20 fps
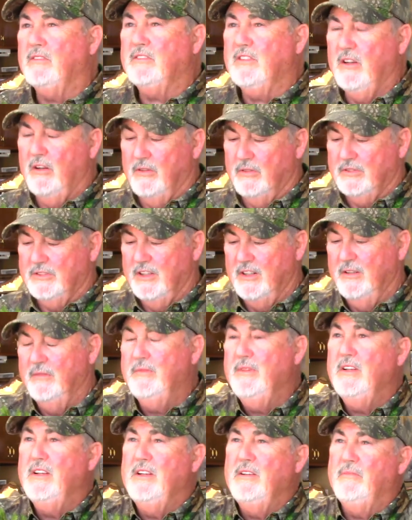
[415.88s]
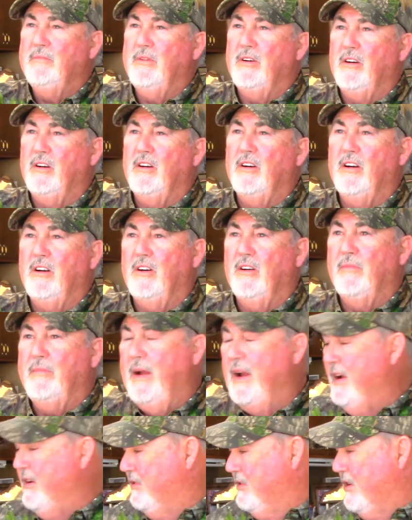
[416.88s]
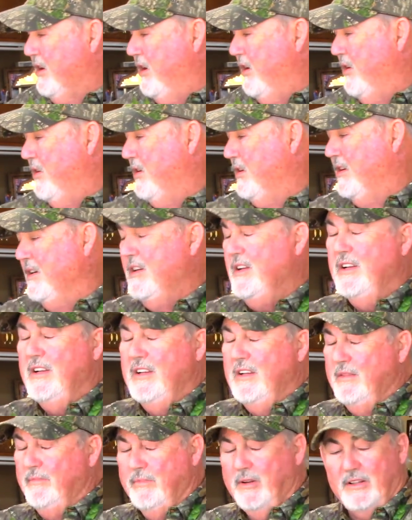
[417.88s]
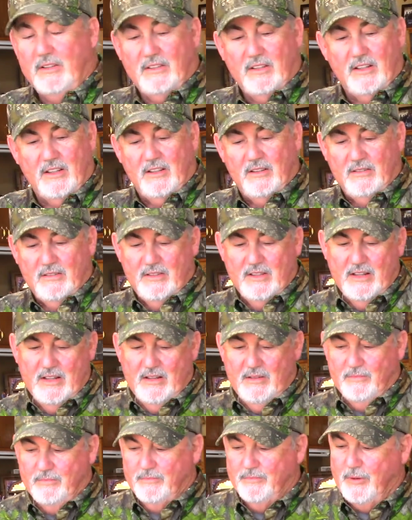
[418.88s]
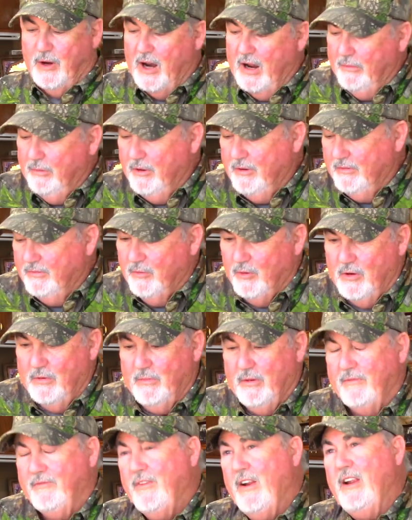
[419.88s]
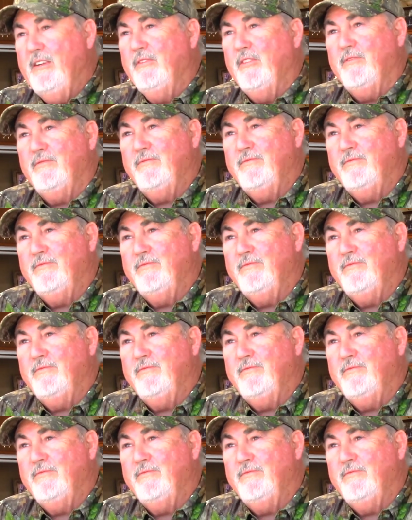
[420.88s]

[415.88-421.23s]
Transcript: call some, but or a mouth call, but probably one of my favorite